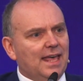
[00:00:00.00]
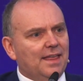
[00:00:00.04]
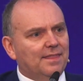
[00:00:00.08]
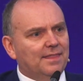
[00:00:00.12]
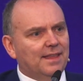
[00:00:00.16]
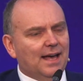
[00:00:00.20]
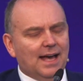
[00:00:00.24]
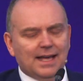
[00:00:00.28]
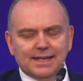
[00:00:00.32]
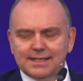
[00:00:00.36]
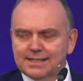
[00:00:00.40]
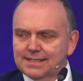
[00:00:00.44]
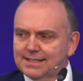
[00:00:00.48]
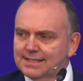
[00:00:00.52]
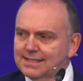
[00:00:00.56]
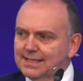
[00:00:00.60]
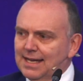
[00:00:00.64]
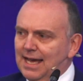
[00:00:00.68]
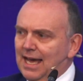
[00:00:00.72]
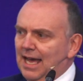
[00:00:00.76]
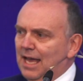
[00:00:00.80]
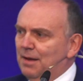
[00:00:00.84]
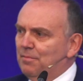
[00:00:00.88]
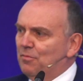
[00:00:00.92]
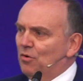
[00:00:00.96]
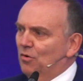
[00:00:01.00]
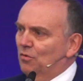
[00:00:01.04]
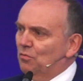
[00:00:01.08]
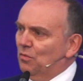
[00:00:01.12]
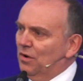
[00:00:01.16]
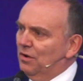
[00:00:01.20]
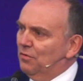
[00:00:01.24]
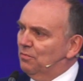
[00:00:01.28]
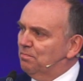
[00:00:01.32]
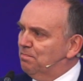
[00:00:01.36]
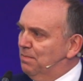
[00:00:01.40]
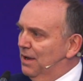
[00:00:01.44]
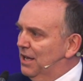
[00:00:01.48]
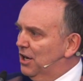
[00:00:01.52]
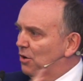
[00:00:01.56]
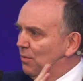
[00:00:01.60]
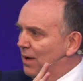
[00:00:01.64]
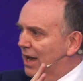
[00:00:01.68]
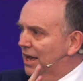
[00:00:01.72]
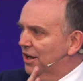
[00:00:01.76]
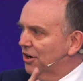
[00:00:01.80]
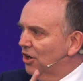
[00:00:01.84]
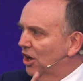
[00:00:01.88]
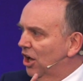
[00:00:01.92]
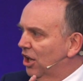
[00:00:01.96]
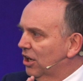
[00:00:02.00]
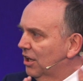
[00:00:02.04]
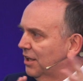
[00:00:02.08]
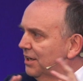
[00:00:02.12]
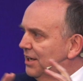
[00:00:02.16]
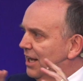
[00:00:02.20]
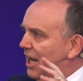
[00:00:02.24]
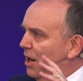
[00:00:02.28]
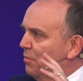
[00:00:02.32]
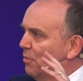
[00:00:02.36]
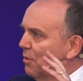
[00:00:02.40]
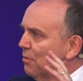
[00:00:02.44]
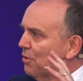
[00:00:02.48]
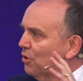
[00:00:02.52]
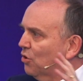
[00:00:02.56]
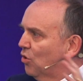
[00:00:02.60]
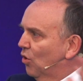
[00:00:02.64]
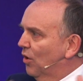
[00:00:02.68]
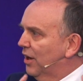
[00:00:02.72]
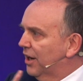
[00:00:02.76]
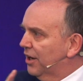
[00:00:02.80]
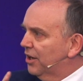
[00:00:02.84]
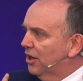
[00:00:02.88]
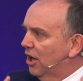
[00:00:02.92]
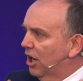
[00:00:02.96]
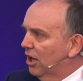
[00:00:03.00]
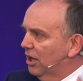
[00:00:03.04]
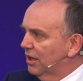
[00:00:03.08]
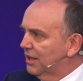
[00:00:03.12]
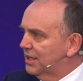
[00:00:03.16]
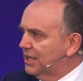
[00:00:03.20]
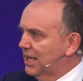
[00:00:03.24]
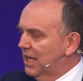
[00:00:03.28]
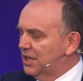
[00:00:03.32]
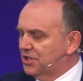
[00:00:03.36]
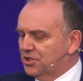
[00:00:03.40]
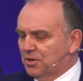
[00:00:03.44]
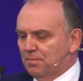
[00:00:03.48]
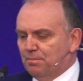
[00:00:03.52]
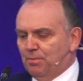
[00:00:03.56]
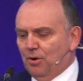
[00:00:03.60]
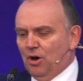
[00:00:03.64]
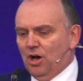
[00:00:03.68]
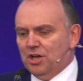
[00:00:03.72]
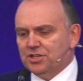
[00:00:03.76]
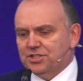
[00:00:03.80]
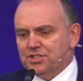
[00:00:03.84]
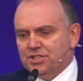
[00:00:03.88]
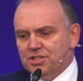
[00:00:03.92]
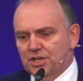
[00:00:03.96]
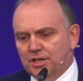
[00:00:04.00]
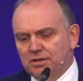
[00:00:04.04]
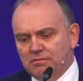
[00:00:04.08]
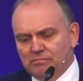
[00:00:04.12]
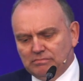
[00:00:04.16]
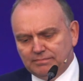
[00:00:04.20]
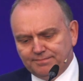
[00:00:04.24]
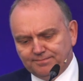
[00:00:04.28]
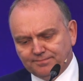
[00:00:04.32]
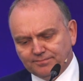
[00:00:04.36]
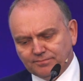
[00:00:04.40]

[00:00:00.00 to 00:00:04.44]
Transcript: in that time, we've been away on holiday, and we were going on holiday to Boston,